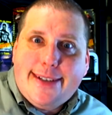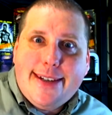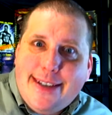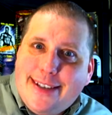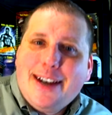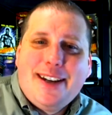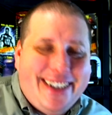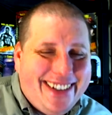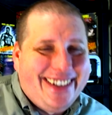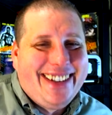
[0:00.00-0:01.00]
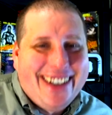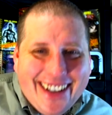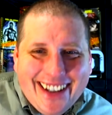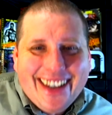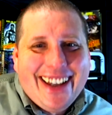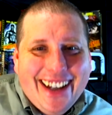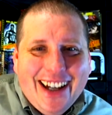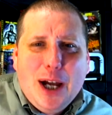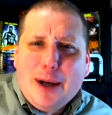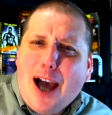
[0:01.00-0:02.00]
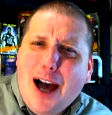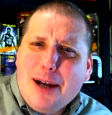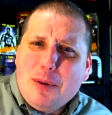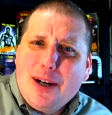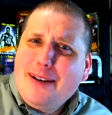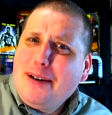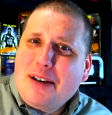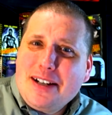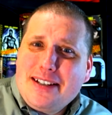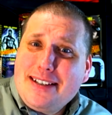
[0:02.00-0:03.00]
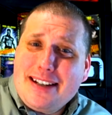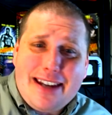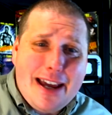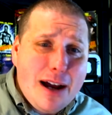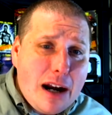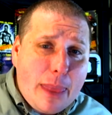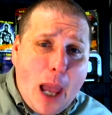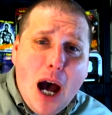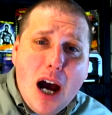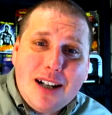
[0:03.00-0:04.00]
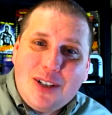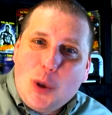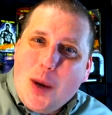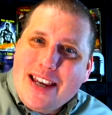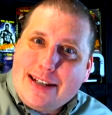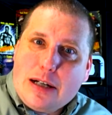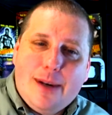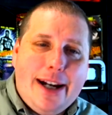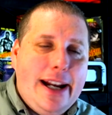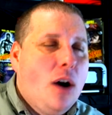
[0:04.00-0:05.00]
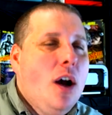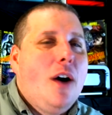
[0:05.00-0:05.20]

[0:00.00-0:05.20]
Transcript: is God. Why do I got such a tongue twister right now?